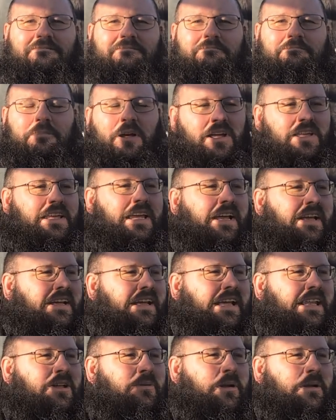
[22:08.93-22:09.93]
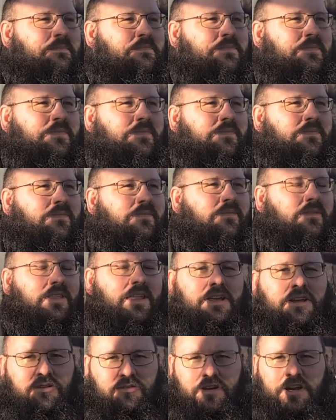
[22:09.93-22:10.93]
But yeah, anyway,
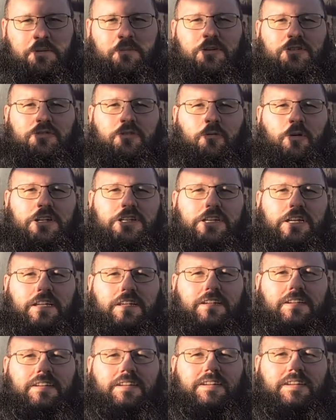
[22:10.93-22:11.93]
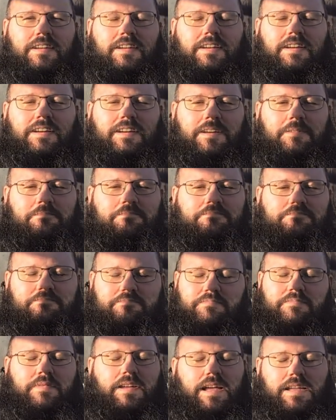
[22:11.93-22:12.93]
thank you very much for watching.
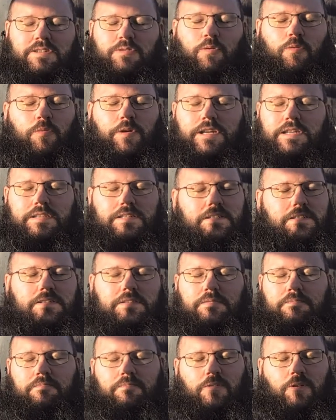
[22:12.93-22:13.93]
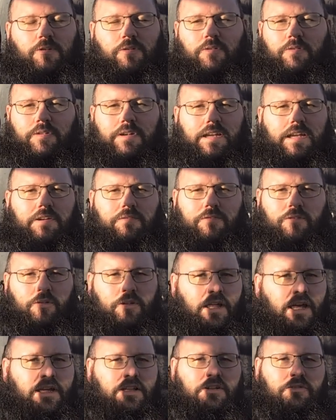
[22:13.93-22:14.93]
As always, you know, if you
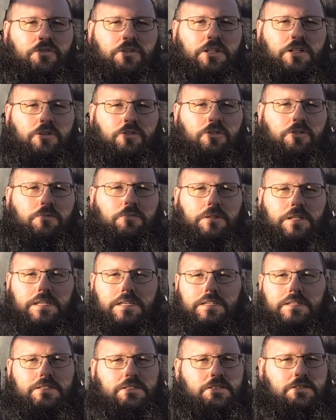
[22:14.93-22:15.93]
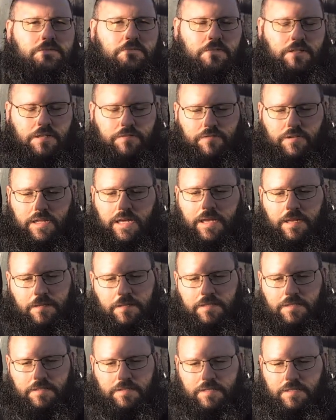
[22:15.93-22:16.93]
like the video, please leave a
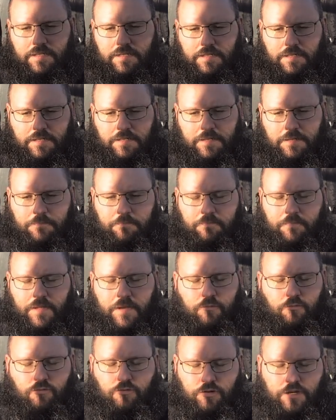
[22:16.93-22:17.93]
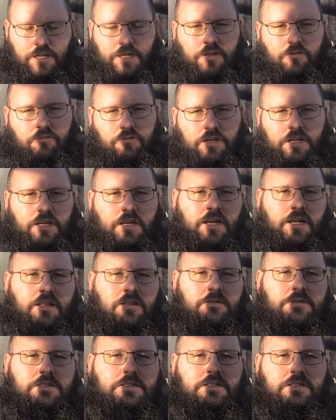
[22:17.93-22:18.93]
like. That really, really
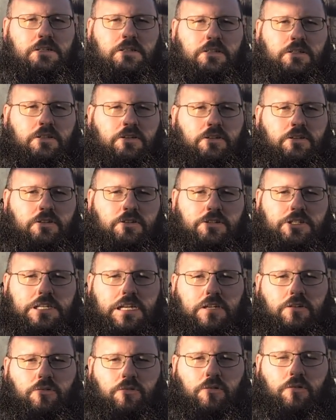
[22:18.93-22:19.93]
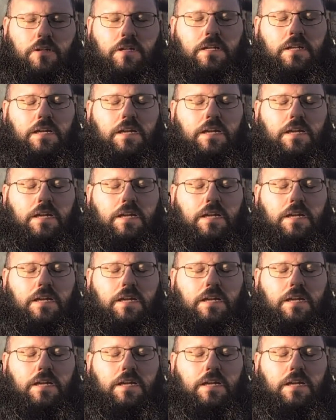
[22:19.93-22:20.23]
helps the channel.